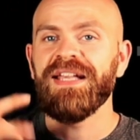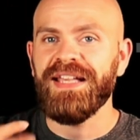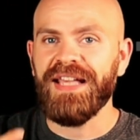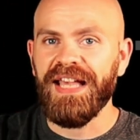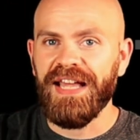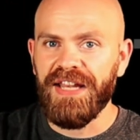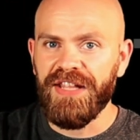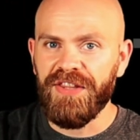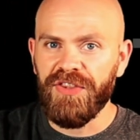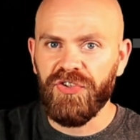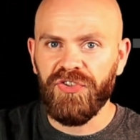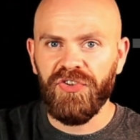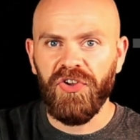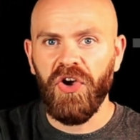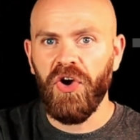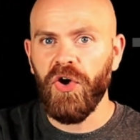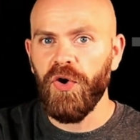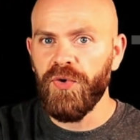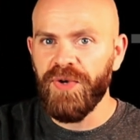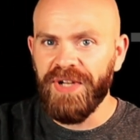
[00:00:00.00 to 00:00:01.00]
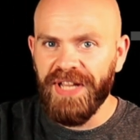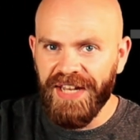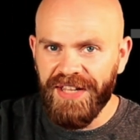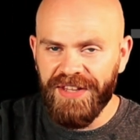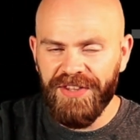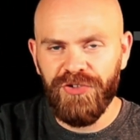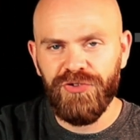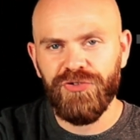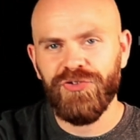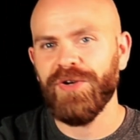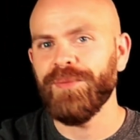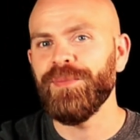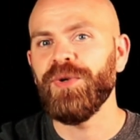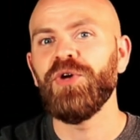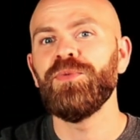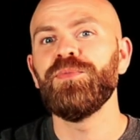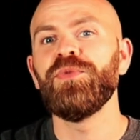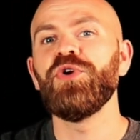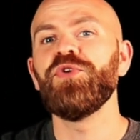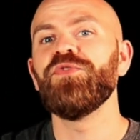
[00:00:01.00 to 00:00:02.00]
getting the tone, getting the
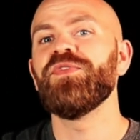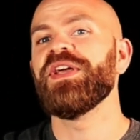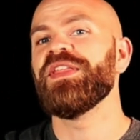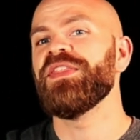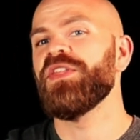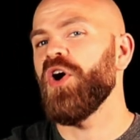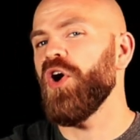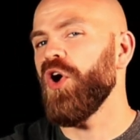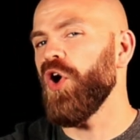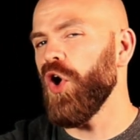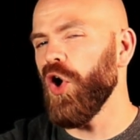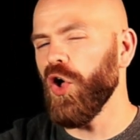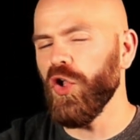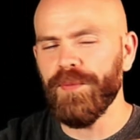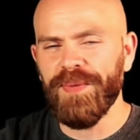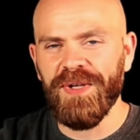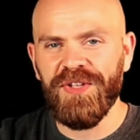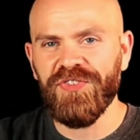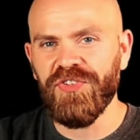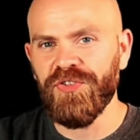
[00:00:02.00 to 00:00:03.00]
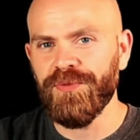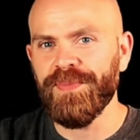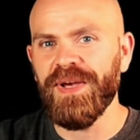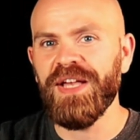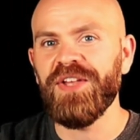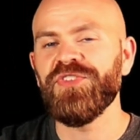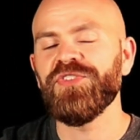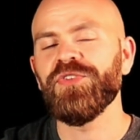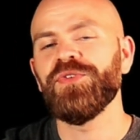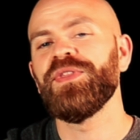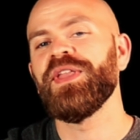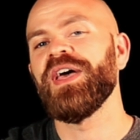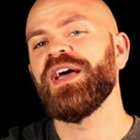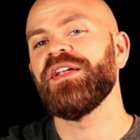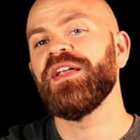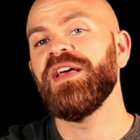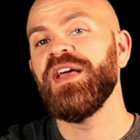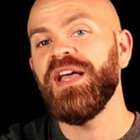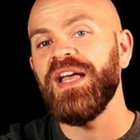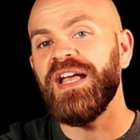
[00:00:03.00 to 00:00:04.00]
tremolo moving. The whole piece is based on
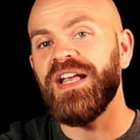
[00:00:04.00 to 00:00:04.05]
that.